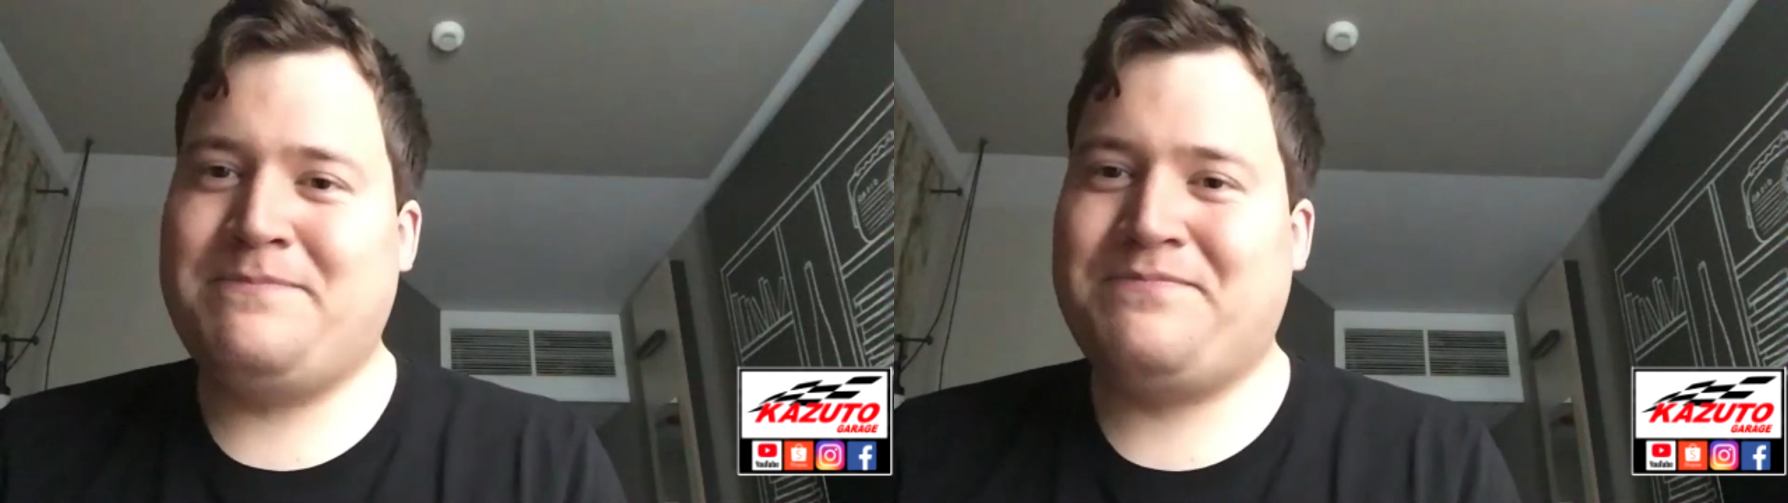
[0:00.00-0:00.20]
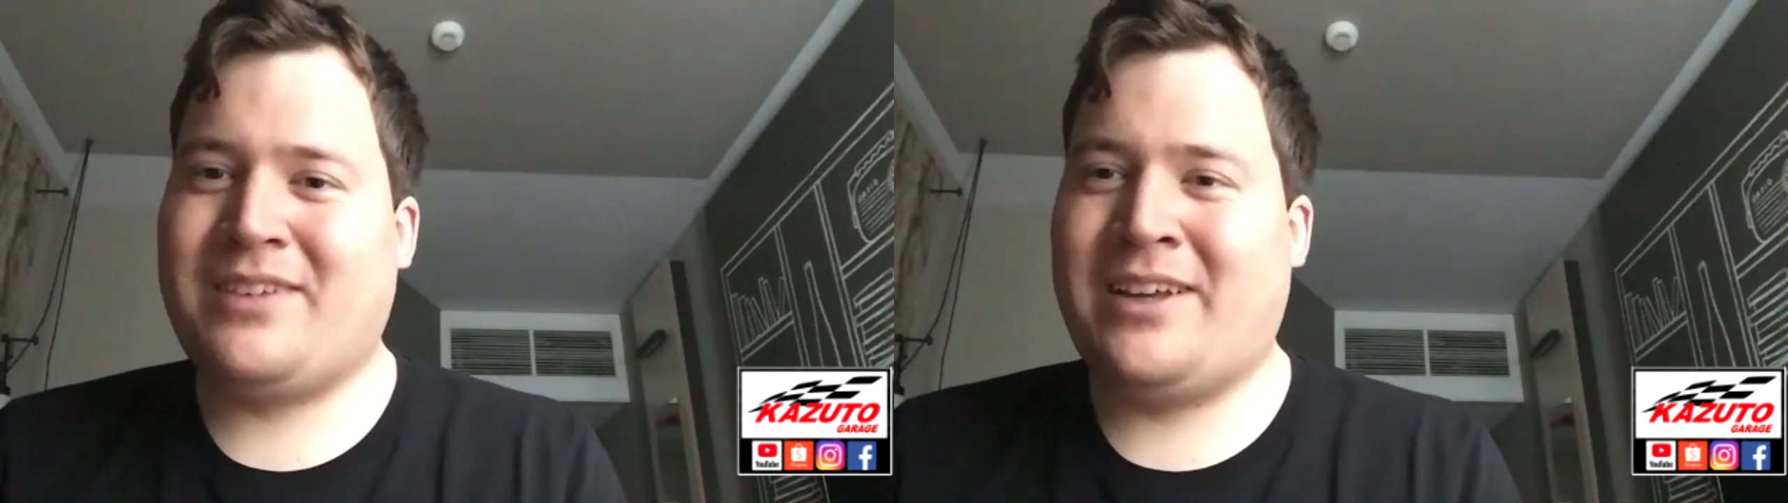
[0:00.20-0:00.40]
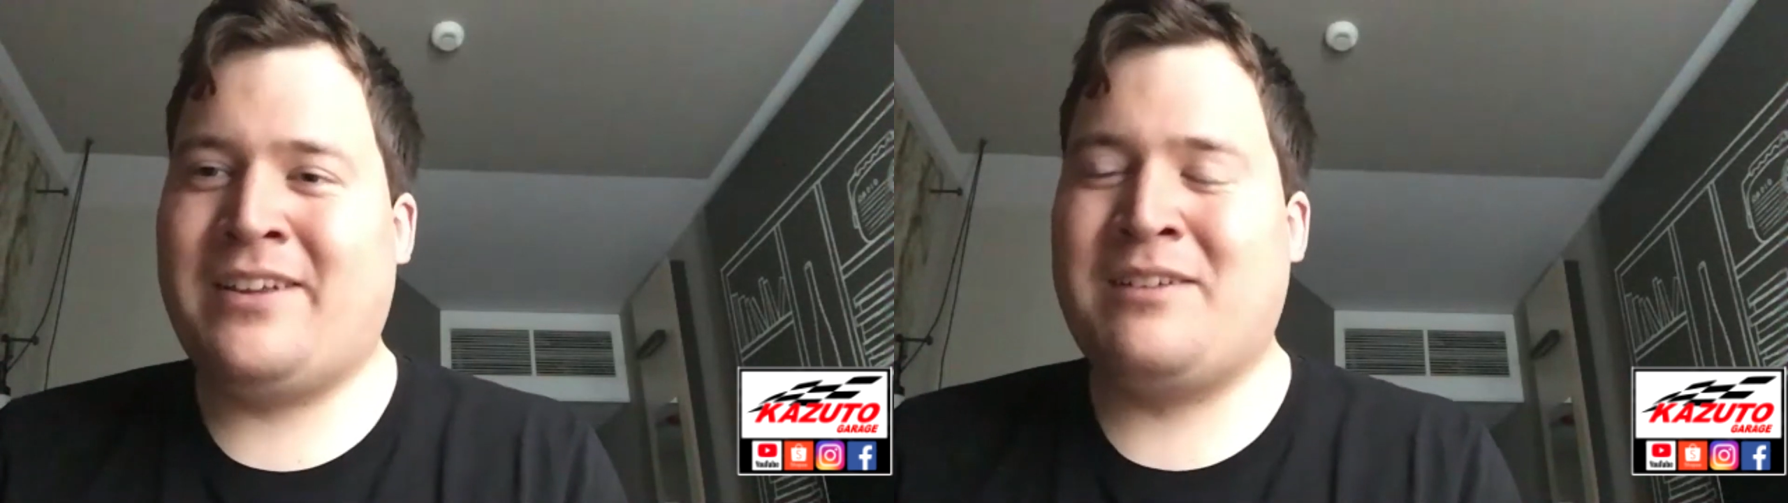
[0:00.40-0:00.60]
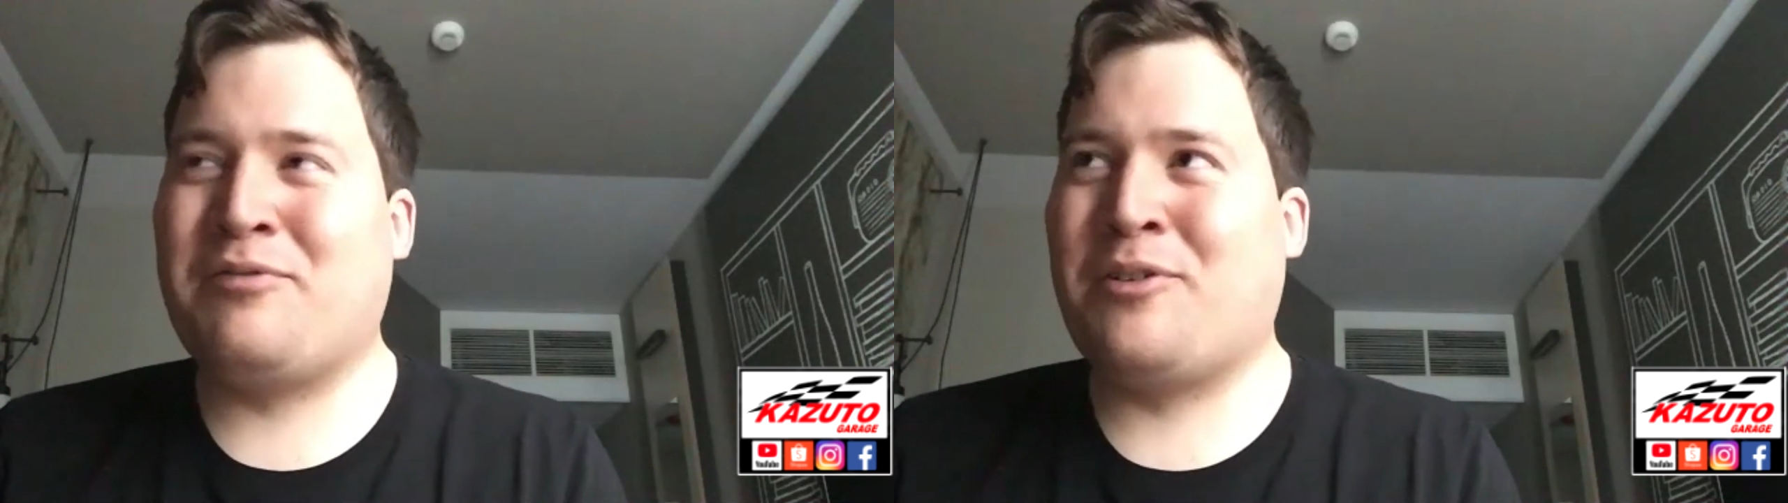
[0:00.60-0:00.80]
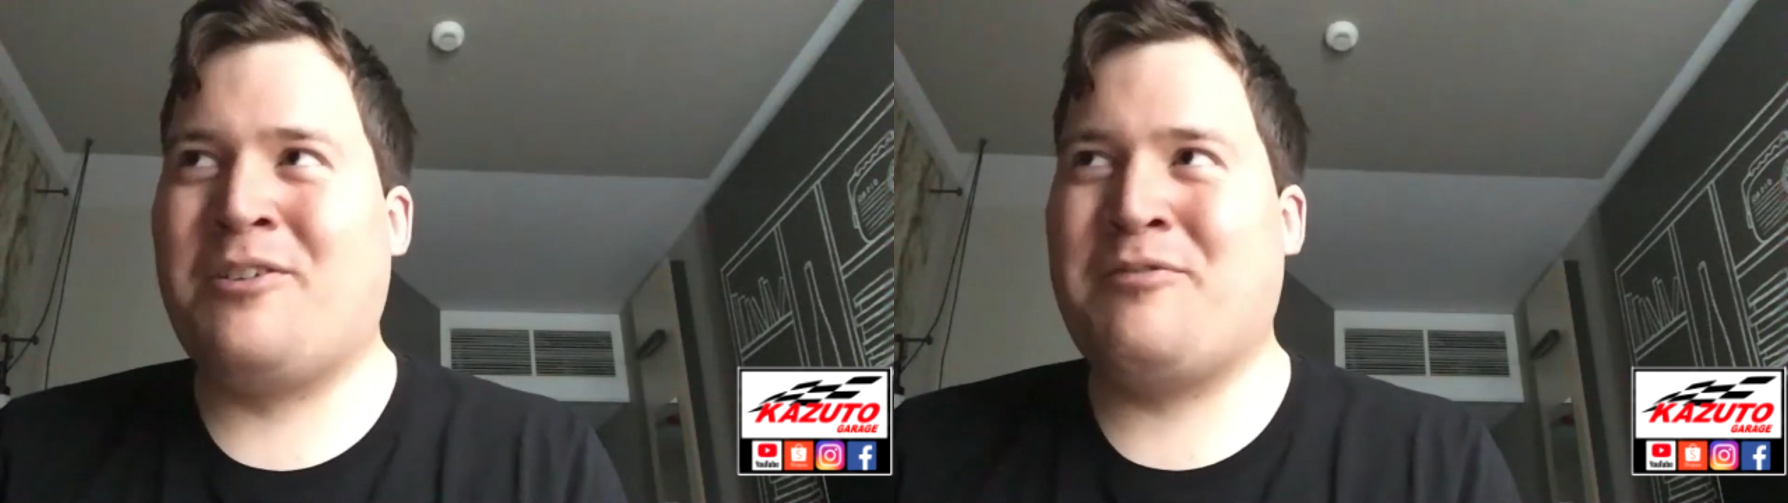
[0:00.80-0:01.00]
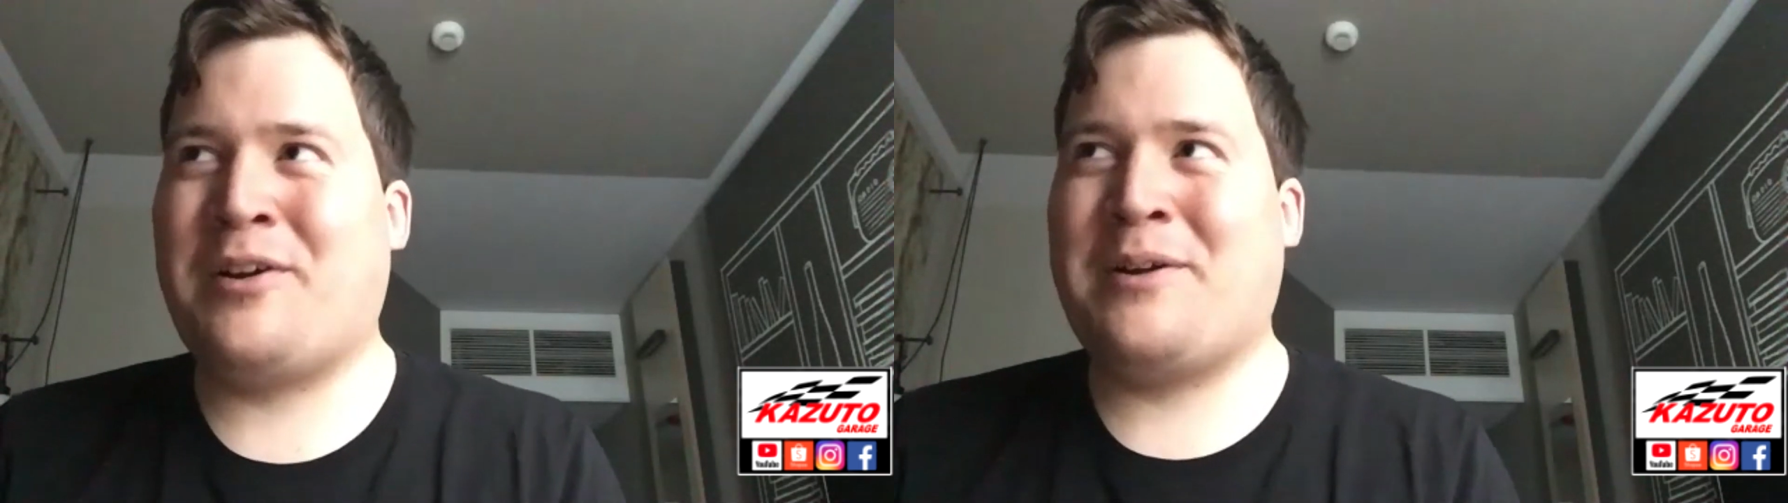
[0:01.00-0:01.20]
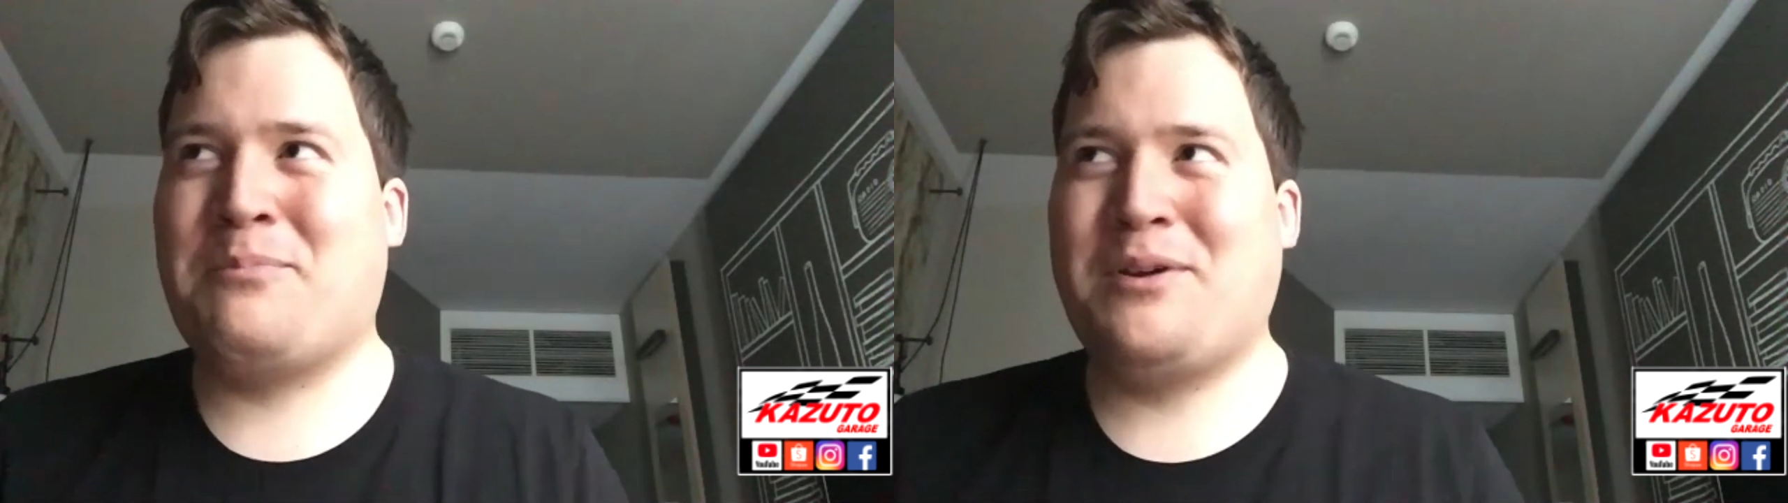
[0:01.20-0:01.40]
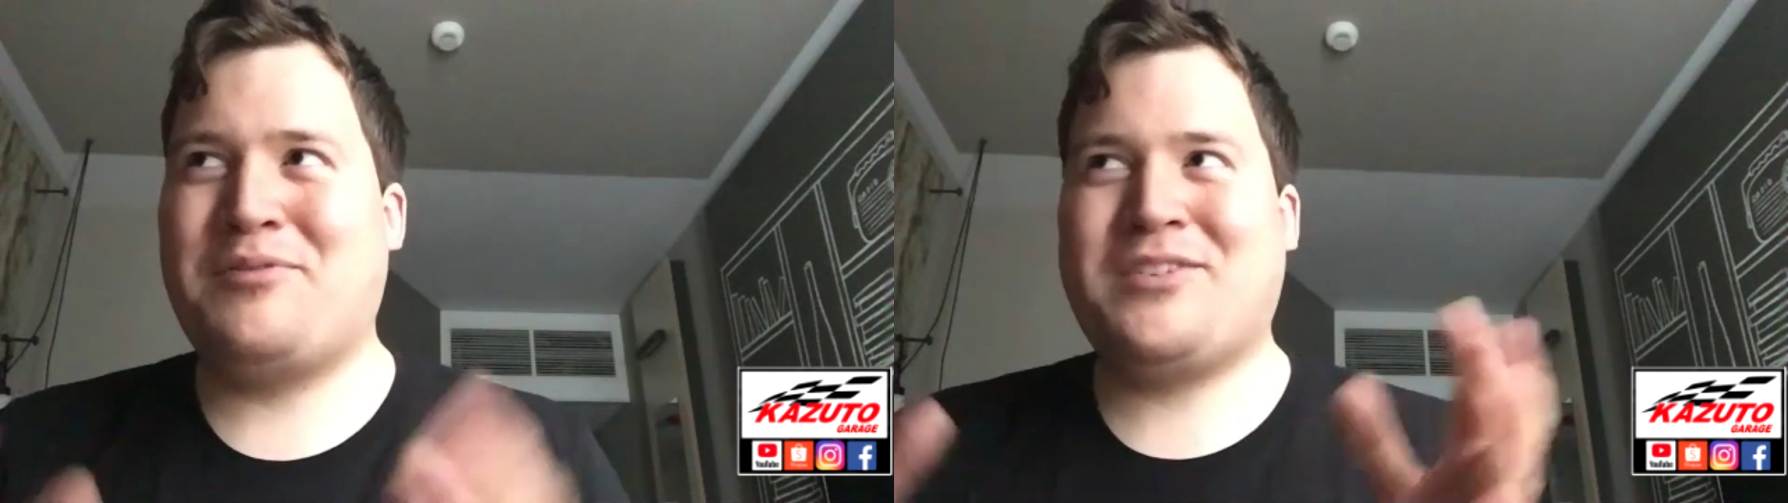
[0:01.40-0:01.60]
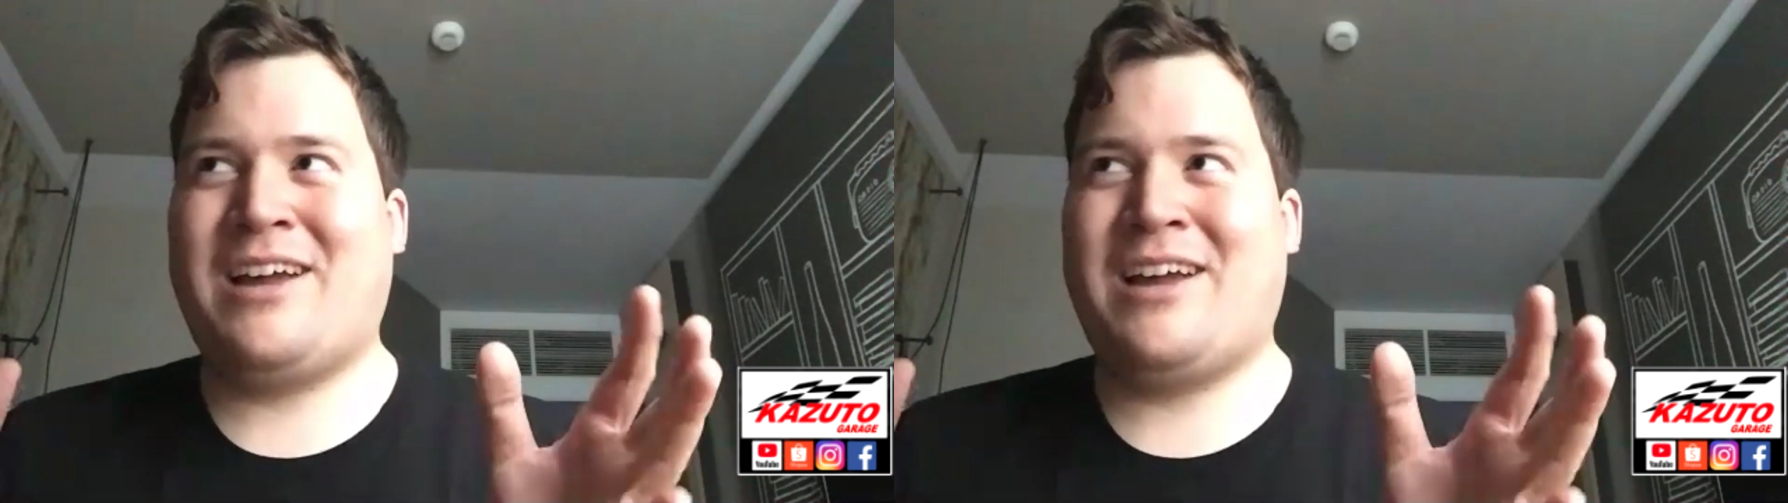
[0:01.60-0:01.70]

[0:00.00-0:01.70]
And then for a very brief time, we